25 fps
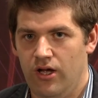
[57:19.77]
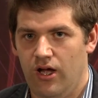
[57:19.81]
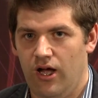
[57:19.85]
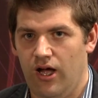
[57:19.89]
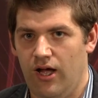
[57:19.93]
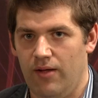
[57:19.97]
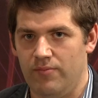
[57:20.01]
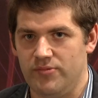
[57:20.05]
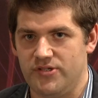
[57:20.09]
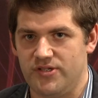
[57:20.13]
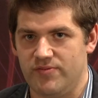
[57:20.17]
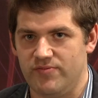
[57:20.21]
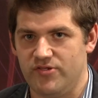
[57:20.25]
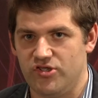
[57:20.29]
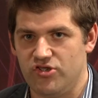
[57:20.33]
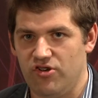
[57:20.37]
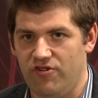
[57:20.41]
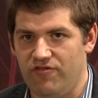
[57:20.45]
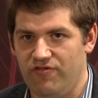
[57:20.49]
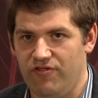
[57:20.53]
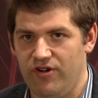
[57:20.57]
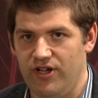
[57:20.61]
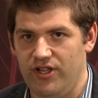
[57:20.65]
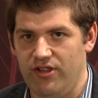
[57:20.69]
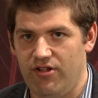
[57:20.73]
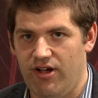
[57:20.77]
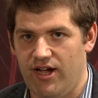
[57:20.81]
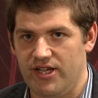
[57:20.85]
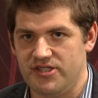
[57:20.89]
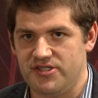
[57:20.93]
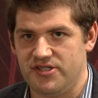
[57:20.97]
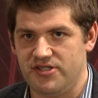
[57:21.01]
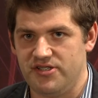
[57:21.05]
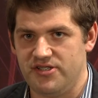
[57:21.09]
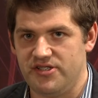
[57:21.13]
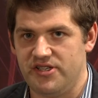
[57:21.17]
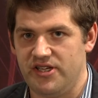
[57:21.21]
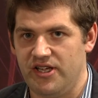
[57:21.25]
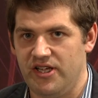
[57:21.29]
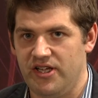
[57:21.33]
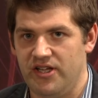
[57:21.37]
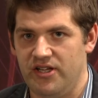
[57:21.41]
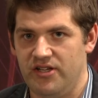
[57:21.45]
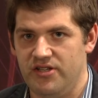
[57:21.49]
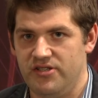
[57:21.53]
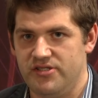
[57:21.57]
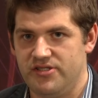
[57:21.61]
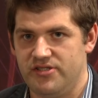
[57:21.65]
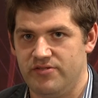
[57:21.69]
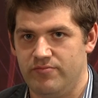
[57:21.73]
um, some software
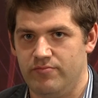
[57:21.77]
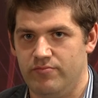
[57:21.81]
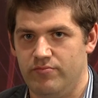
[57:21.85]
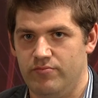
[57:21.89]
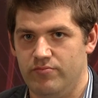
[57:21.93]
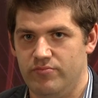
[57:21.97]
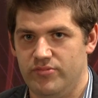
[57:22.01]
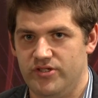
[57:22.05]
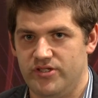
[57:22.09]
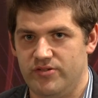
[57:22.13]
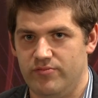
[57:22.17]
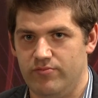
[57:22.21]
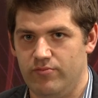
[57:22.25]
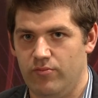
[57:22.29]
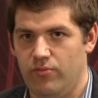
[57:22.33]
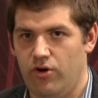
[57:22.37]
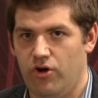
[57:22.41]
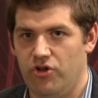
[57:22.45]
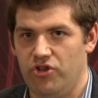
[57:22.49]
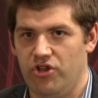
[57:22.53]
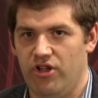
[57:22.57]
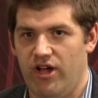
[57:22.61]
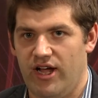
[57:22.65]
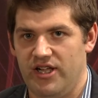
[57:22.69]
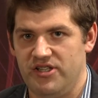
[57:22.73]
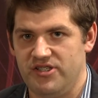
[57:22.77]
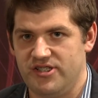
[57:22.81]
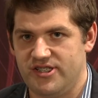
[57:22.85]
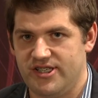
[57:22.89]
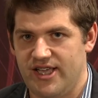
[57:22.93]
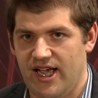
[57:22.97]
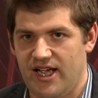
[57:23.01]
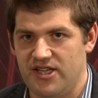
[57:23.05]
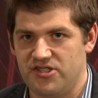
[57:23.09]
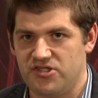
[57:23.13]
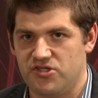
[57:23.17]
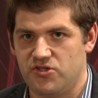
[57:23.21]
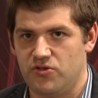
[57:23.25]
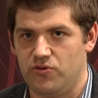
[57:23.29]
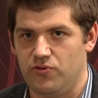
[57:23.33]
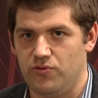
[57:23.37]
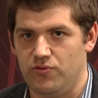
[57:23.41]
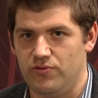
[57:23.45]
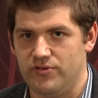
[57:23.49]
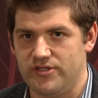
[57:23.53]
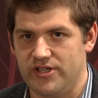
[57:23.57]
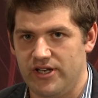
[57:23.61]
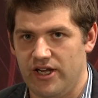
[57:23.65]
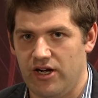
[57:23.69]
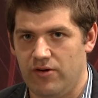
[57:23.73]
licensing, some some online SaaS
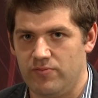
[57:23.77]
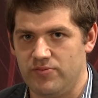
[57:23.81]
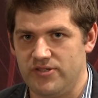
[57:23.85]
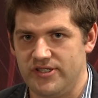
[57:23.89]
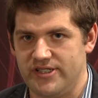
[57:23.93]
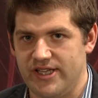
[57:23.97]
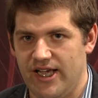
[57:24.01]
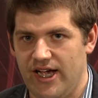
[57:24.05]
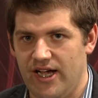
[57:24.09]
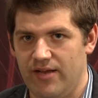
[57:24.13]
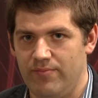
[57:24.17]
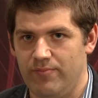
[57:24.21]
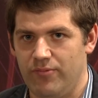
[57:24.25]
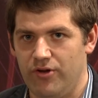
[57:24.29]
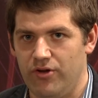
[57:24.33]
tools that helped us out.